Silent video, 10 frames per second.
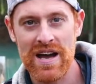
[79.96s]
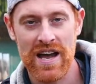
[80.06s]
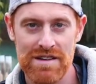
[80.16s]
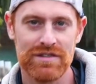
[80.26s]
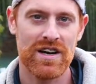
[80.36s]
my
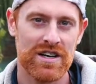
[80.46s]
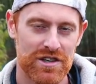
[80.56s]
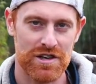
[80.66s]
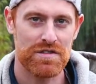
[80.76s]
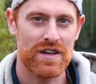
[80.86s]
heaven on
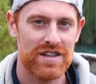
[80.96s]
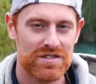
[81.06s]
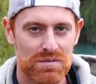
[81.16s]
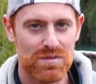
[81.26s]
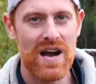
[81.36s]
earth, and
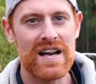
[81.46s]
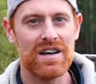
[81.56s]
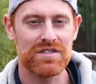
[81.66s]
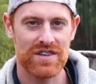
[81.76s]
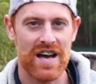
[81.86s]
it's right
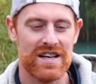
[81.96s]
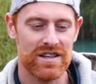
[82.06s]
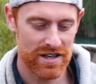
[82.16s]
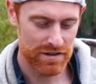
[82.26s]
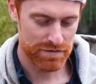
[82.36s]
outside
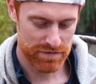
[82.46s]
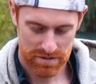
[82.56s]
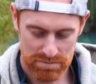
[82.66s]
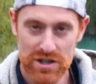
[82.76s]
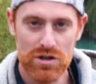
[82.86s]
of
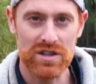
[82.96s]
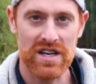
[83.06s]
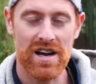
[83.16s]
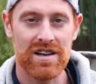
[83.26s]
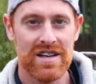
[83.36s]

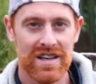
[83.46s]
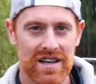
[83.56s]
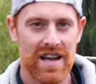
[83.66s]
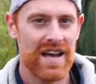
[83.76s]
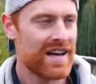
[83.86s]
Vicuña,
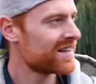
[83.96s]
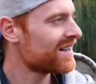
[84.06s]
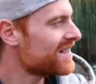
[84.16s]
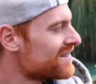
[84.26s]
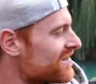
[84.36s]
and
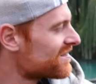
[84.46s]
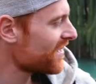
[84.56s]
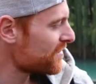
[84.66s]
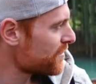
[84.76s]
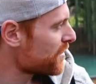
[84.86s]
it's
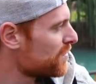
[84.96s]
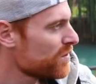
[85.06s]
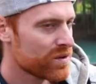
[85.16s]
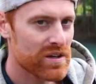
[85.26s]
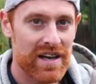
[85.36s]
such a
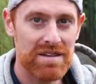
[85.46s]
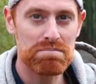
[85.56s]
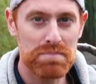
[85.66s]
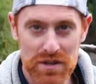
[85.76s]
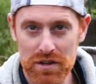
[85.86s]
cool
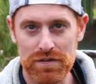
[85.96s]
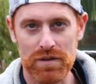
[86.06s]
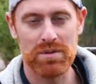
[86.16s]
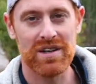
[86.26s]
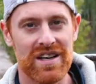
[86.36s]
and
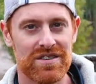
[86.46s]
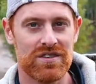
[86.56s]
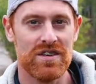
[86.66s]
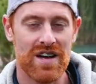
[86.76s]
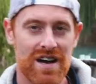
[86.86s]
beautiful
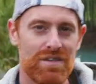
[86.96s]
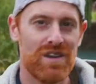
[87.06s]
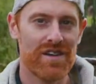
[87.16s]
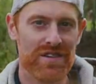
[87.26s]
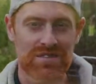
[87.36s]
place. You have
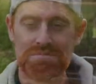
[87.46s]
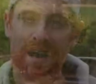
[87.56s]
all these